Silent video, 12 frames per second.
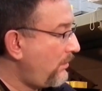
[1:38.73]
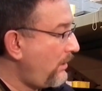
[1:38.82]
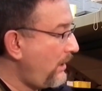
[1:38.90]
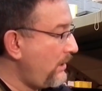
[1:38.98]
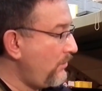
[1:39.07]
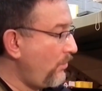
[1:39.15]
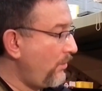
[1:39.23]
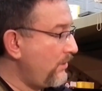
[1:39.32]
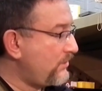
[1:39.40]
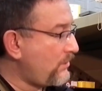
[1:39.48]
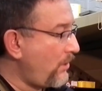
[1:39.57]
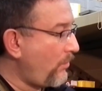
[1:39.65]
in order to
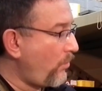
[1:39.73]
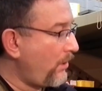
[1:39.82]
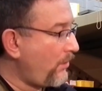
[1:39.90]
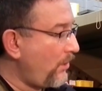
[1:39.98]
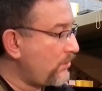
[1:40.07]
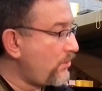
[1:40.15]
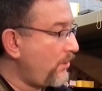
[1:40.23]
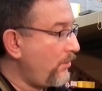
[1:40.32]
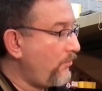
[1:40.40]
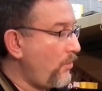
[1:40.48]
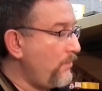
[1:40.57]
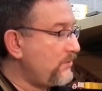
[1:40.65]
start working on trigger
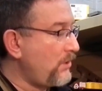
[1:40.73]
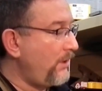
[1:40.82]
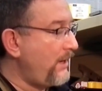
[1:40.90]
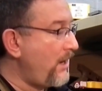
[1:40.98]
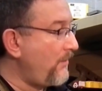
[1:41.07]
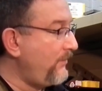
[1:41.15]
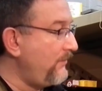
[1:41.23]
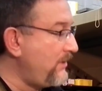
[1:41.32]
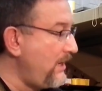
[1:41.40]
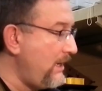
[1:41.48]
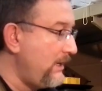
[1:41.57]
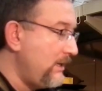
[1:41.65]
groups on an
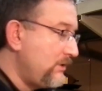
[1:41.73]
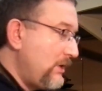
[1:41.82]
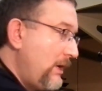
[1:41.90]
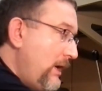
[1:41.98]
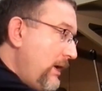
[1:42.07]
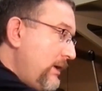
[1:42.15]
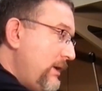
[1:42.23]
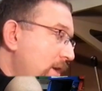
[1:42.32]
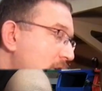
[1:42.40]
AR-15 is you need a